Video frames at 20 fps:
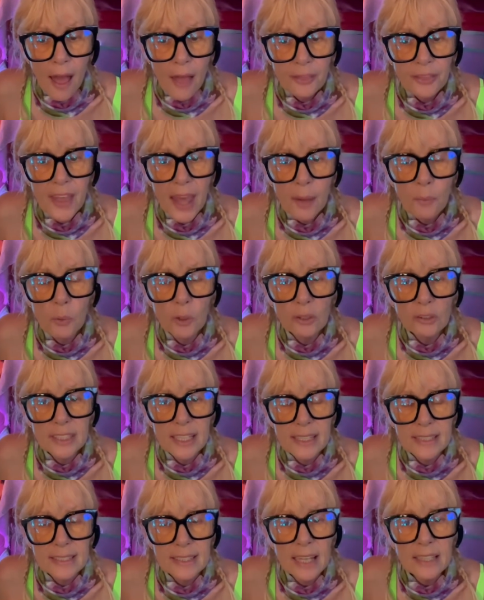they will
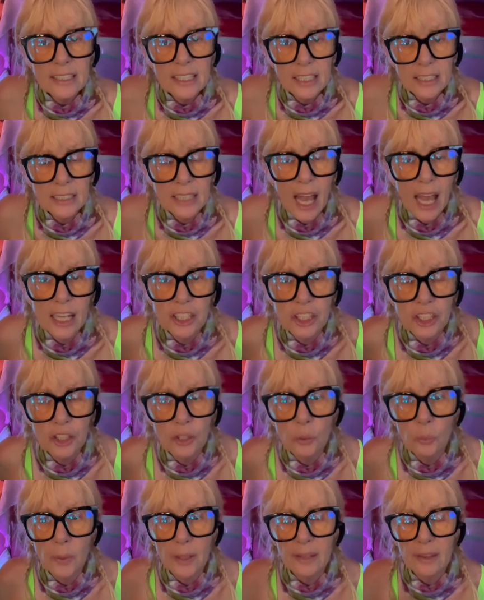desensitize
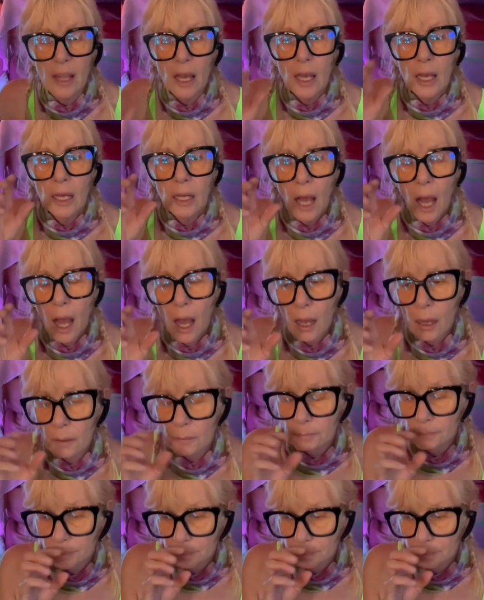you with um,